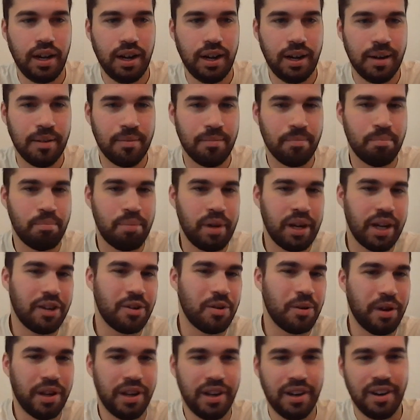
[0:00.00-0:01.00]
um,
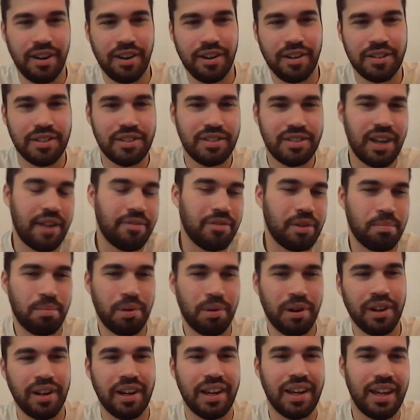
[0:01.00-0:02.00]
Bitcoiner
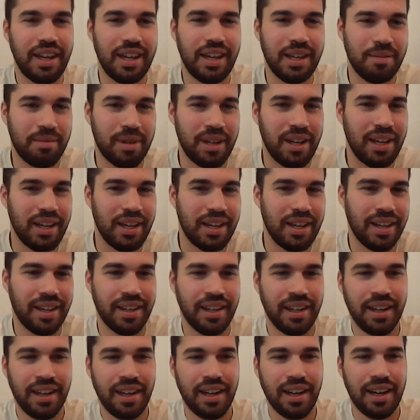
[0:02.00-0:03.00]
cypherpunk in
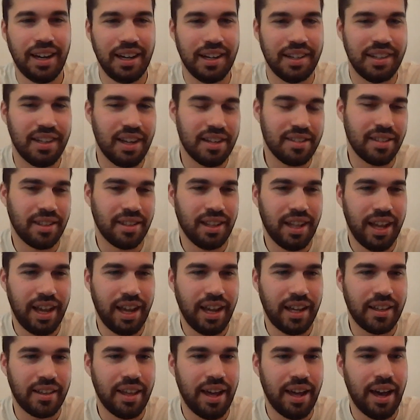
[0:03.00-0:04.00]
me, uh, doesn't
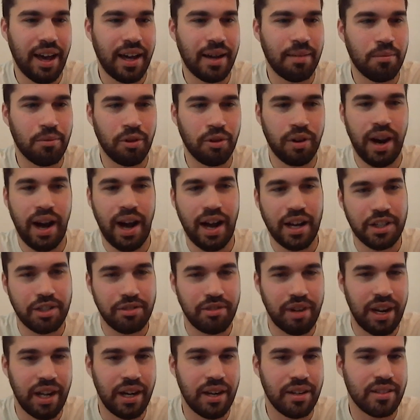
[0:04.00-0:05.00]
like that more hash
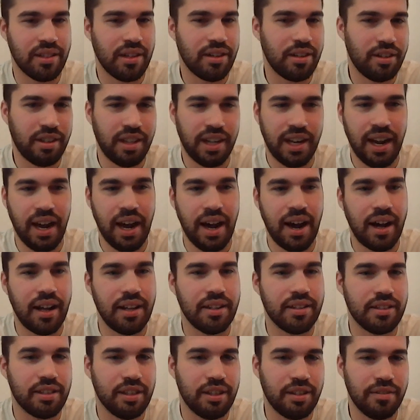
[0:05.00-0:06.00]
rate is under the
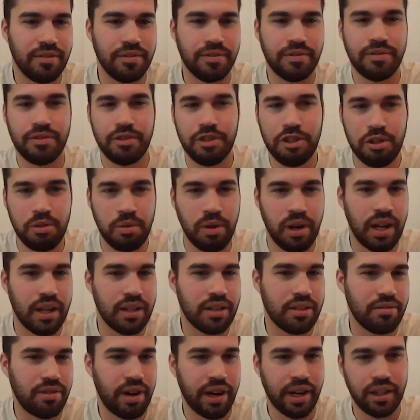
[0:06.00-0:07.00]
guise of U
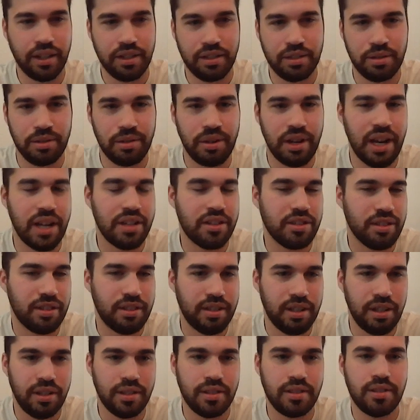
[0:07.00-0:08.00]
S regulatory
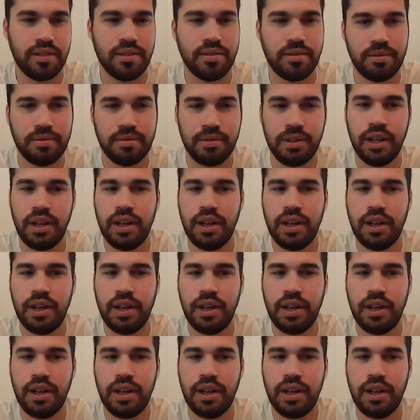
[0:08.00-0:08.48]
agencies.